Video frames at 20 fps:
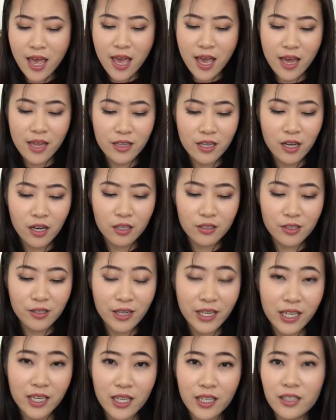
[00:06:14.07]
And then also
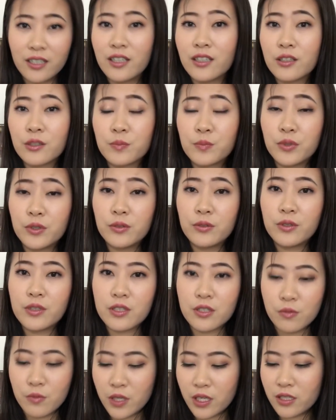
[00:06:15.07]
I got another blue.
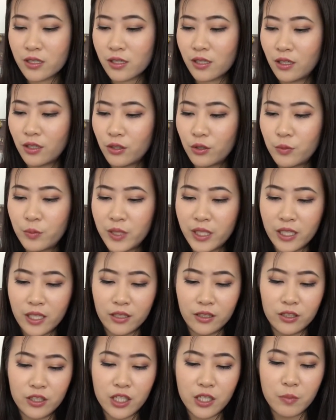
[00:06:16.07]
This one is a little bit
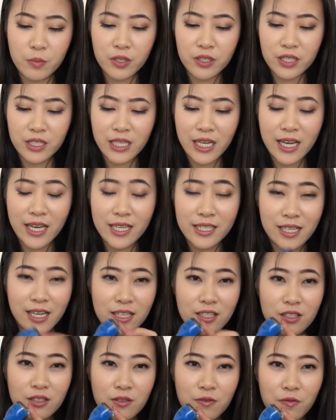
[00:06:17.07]
on the deeper side.
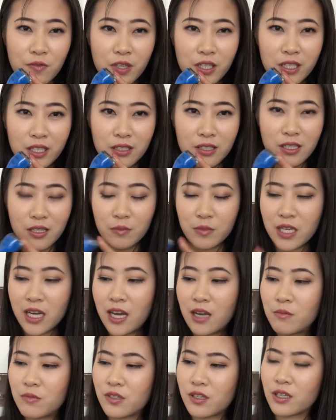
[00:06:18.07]
I just feel
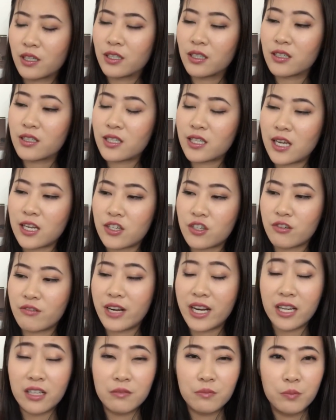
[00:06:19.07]
sometimes a good
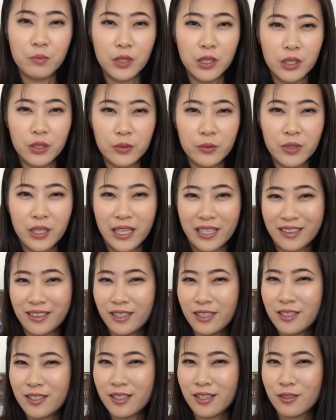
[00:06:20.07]
saturated blue like
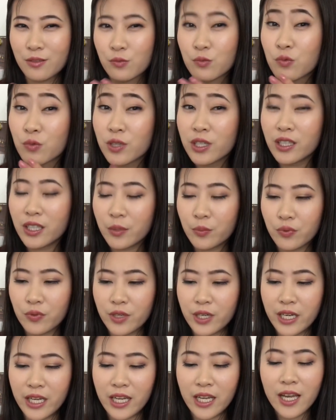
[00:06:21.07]
this is really
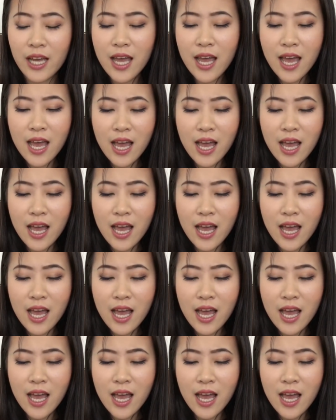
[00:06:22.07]
pretty.